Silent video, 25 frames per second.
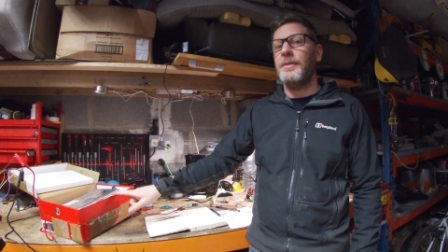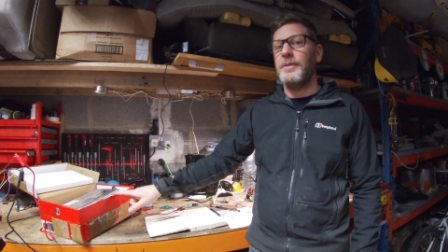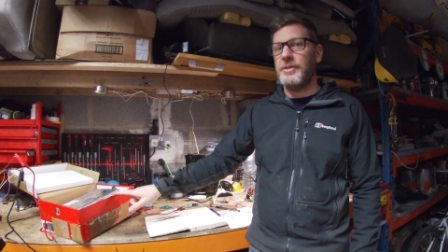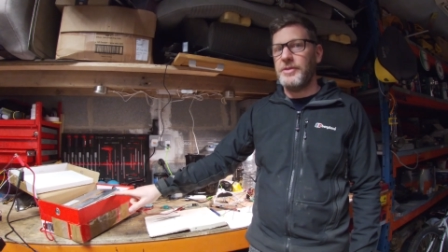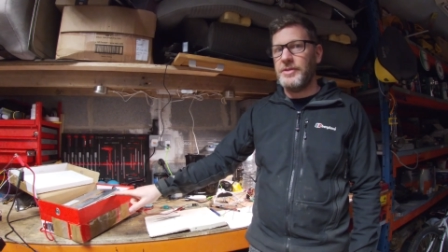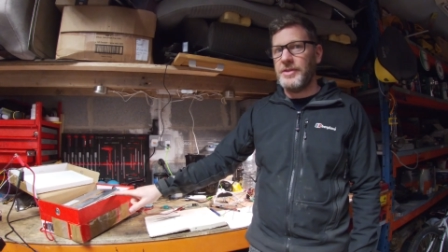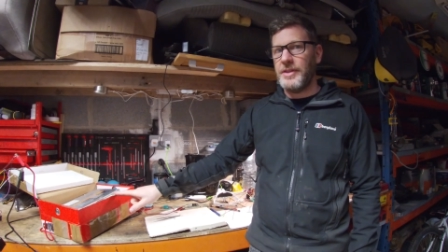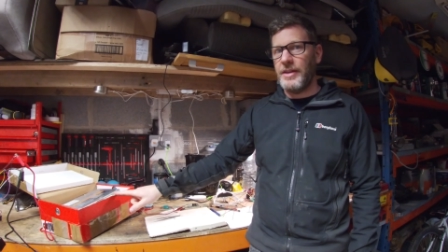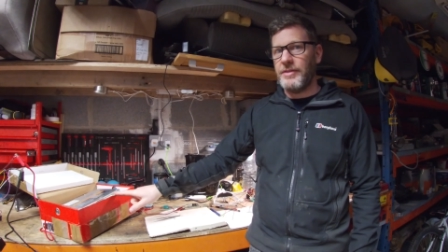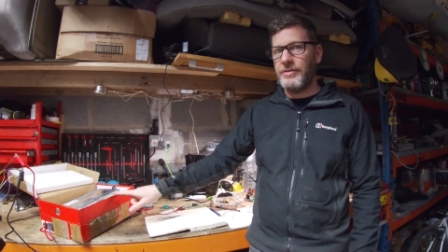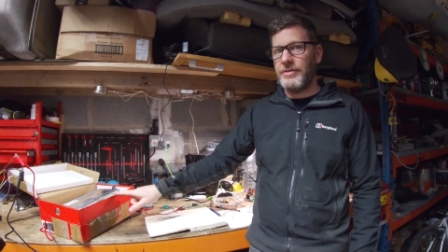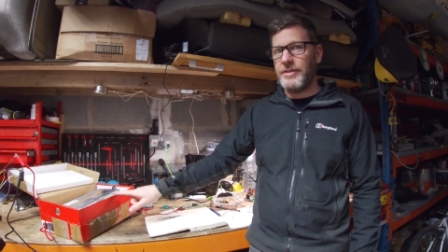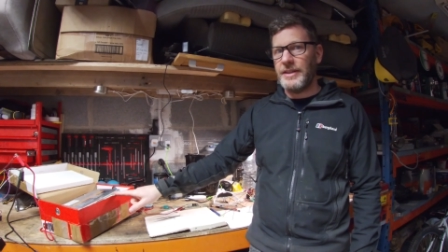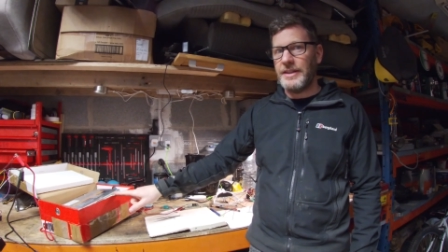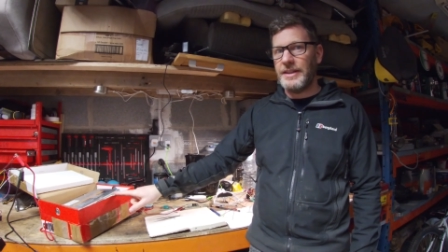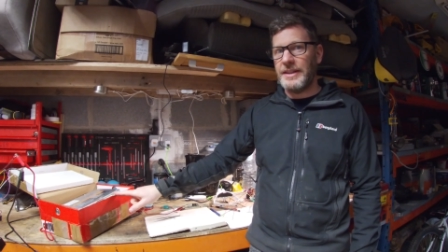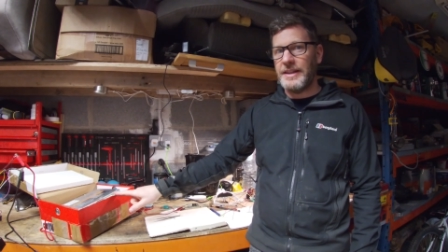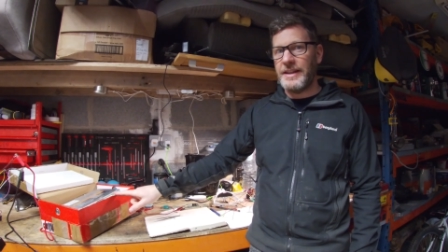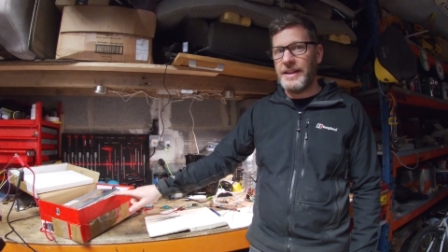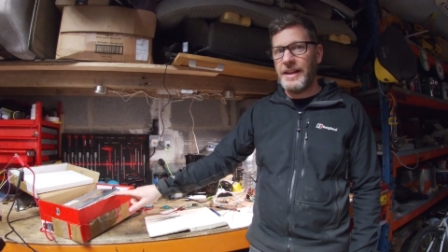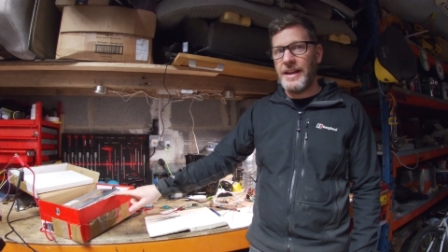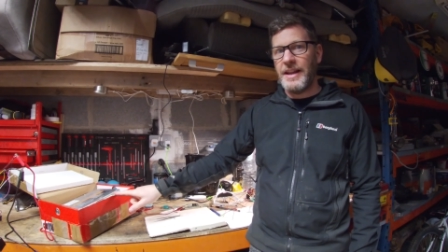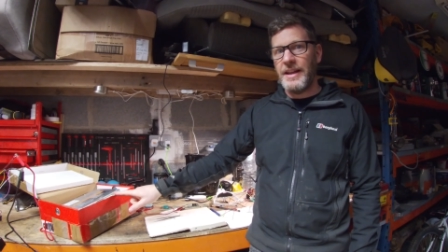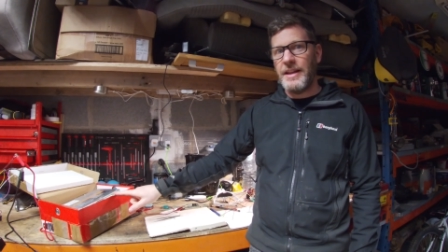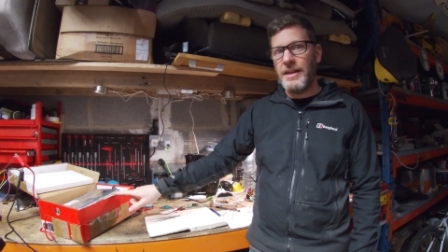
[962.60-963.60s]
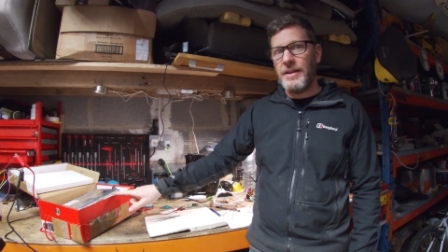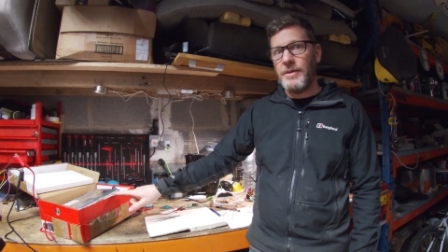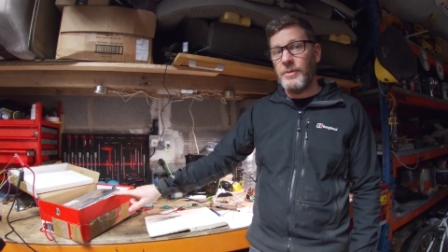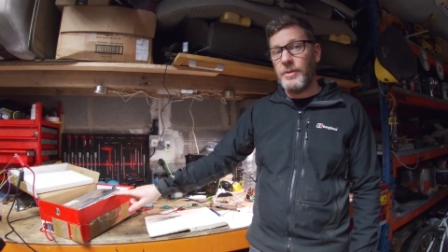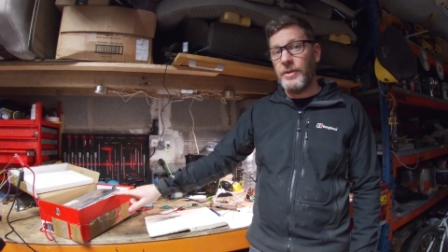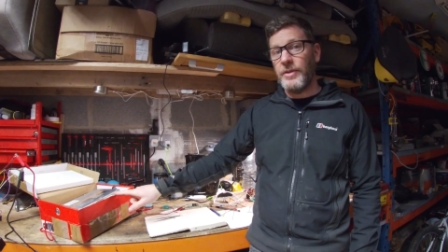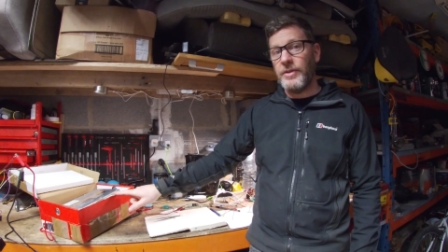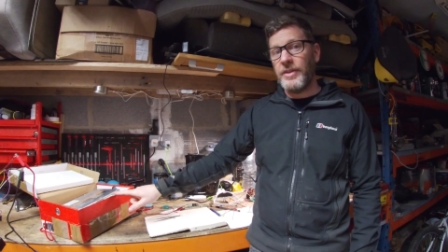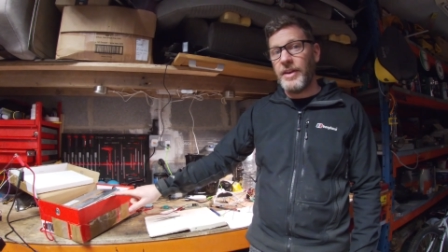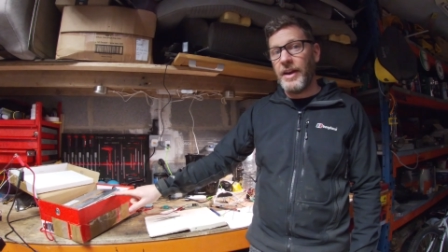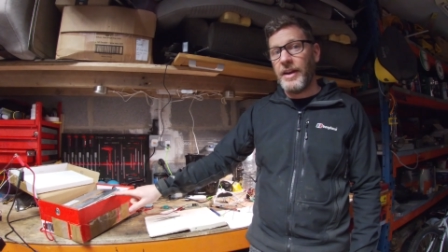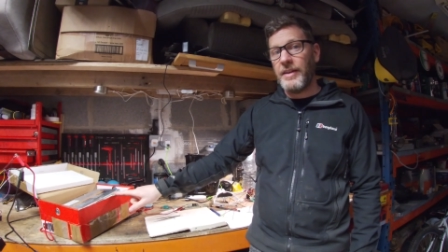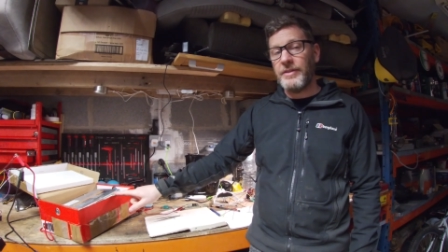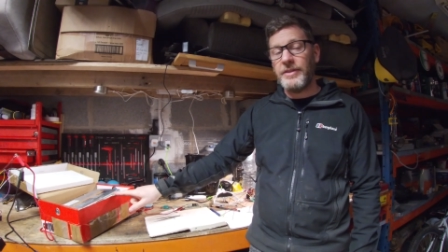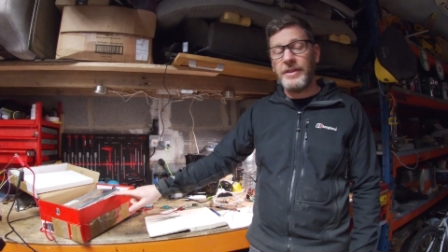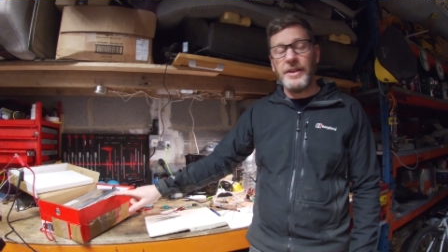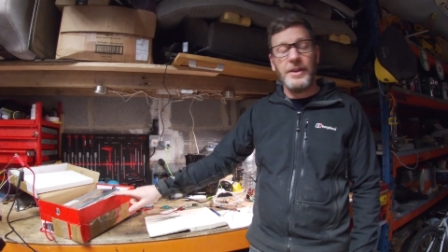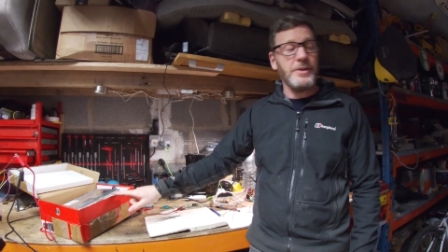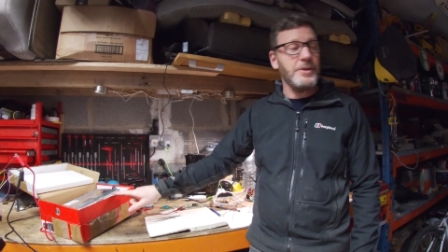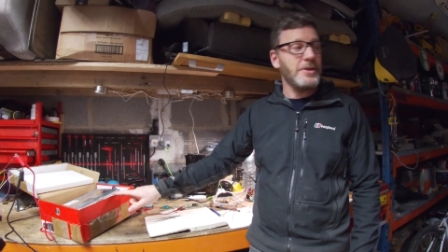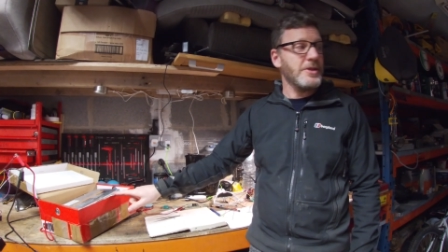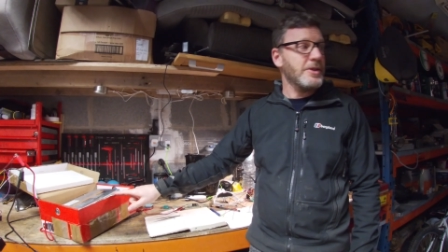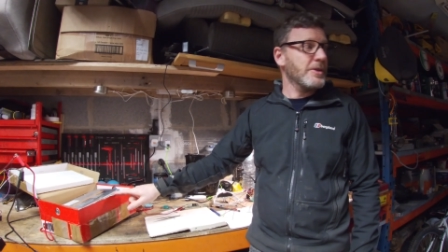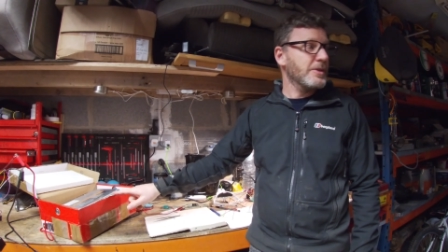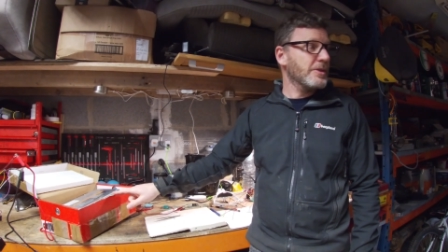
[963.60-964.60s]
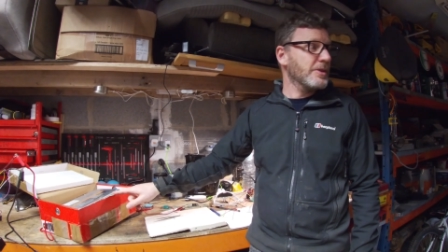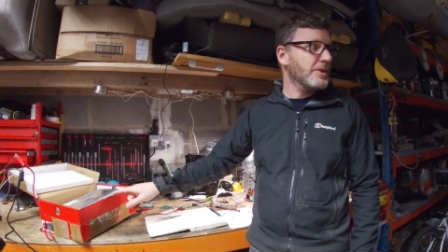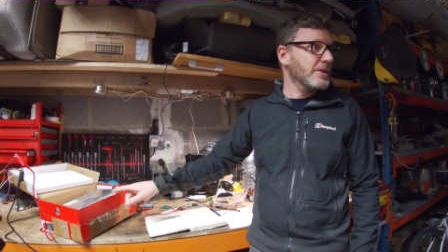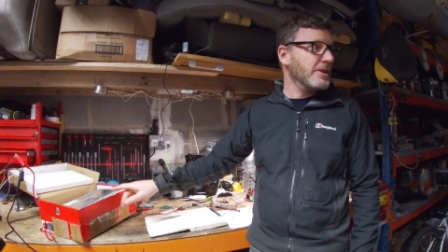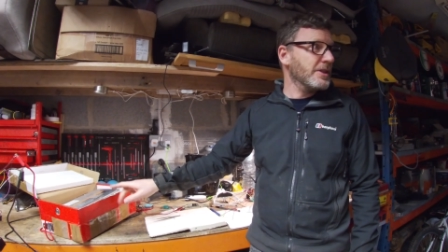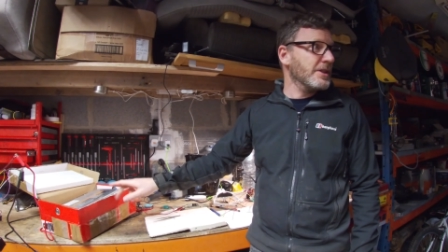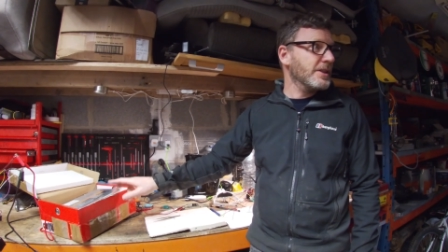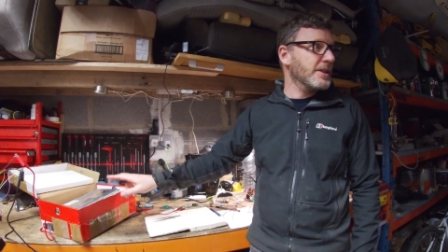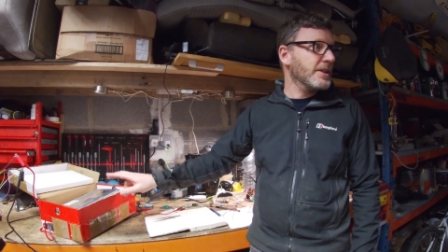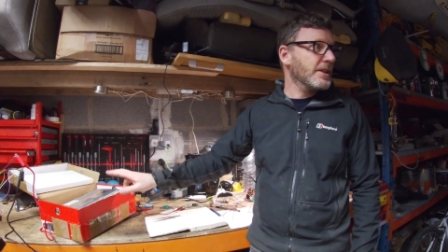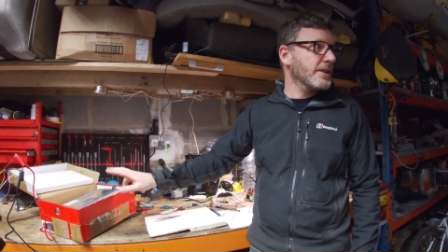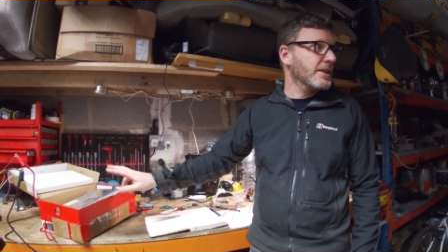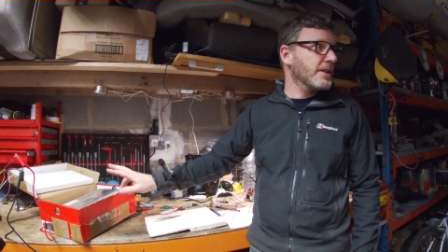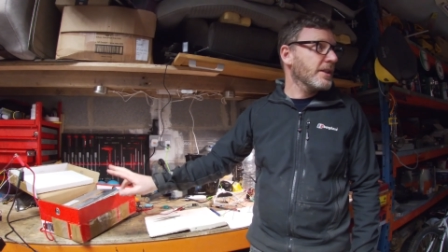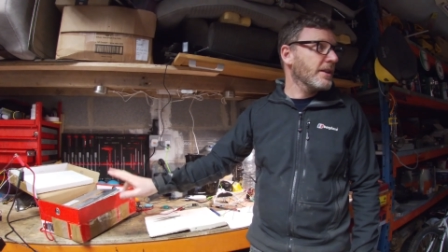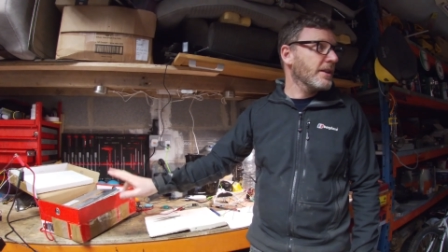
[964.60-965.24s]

most definitely. Once I have those two done,